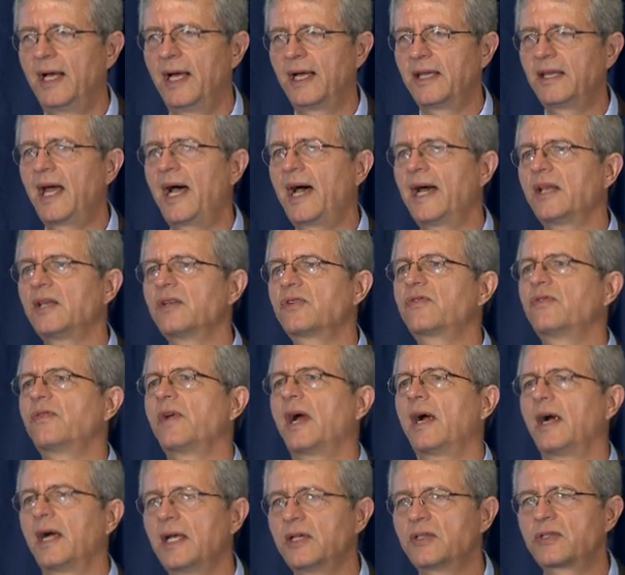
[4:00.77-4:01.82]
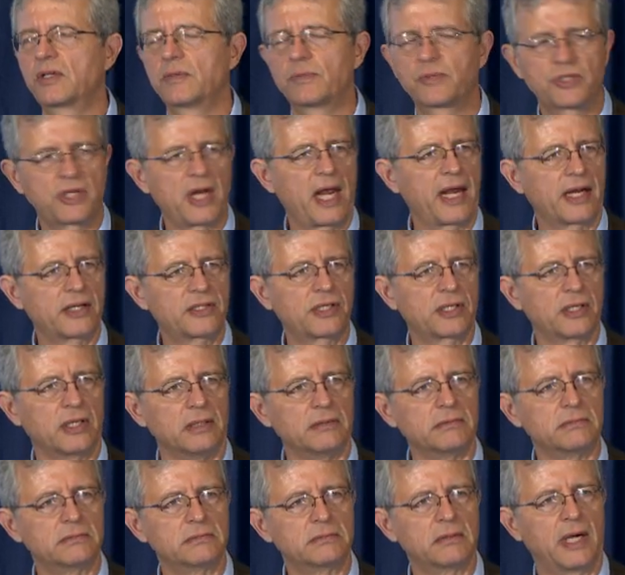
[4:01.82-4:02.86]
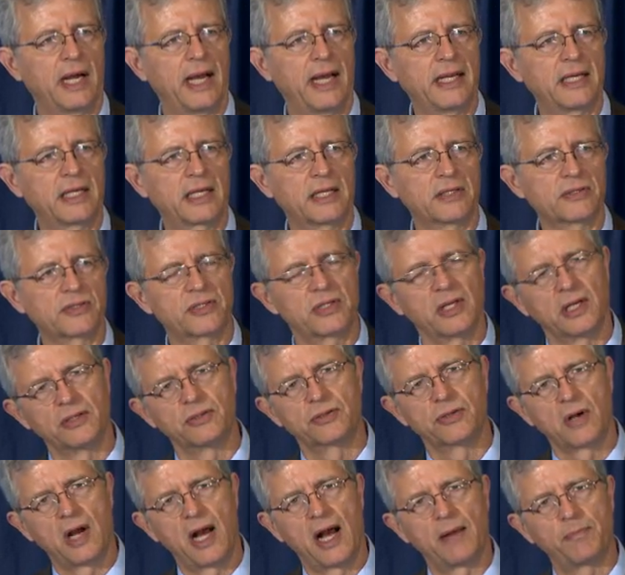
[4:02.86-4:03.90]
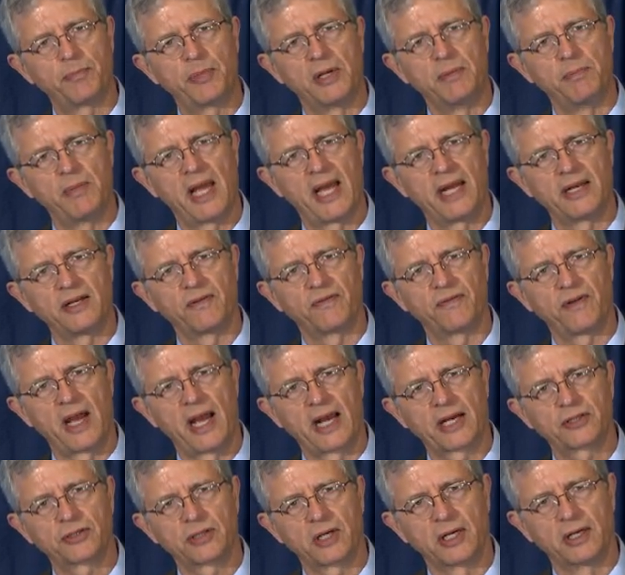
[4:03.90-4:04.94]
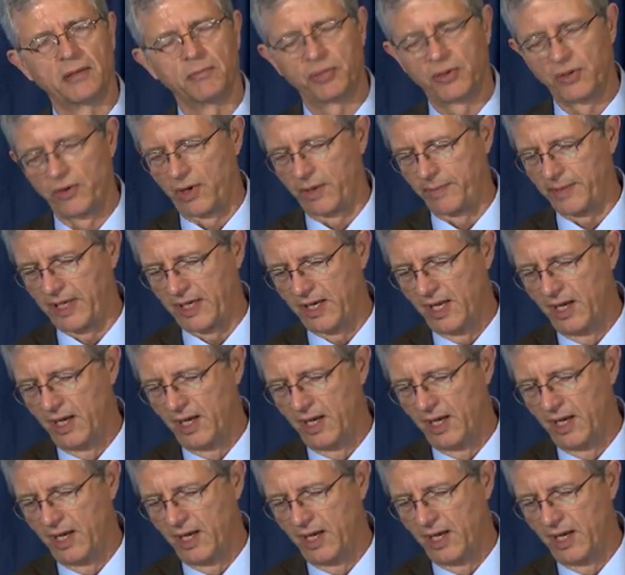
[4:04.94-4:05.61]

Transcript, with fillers: and that is very substantial, right? Because the drop in manufacturing employment